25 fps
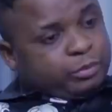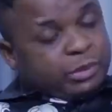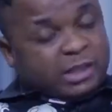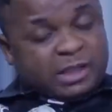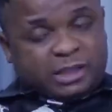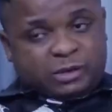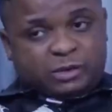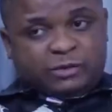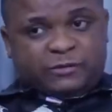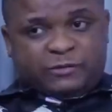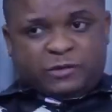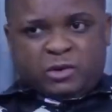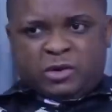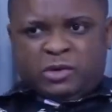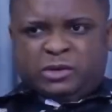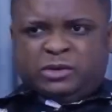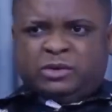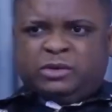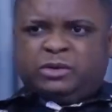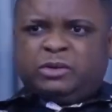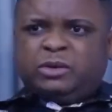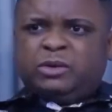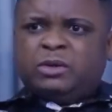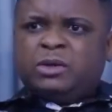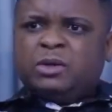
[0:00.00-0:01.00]
Yes, of
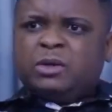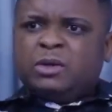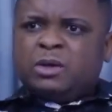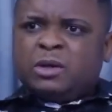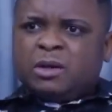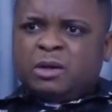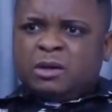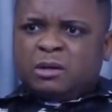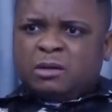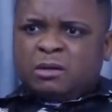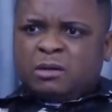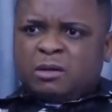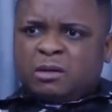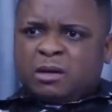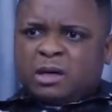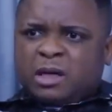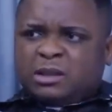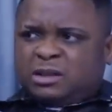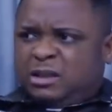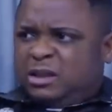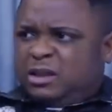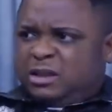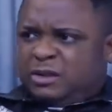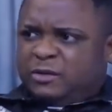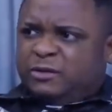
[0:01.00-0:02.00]
course.
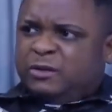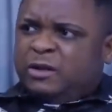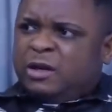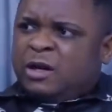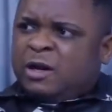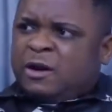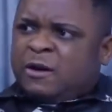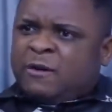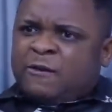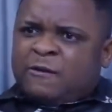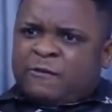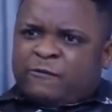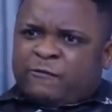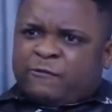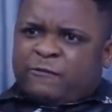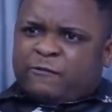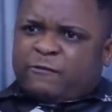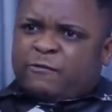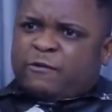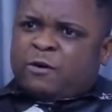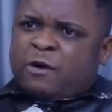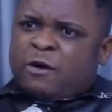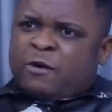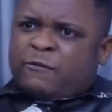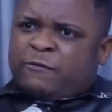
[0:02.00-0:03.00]
At least
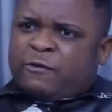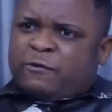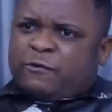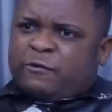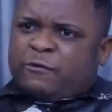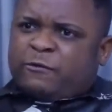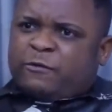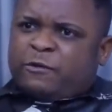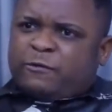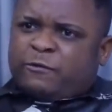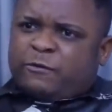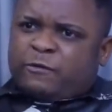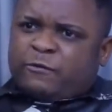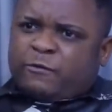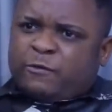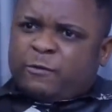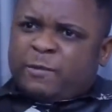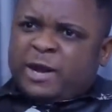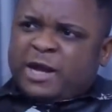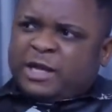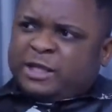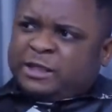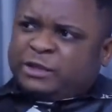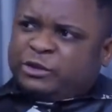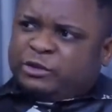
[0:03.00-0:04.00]
for
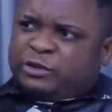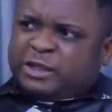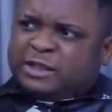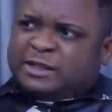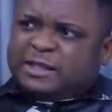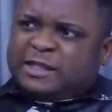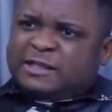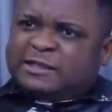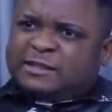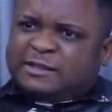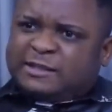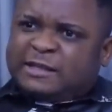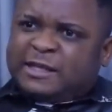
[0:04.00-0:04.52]
my interest and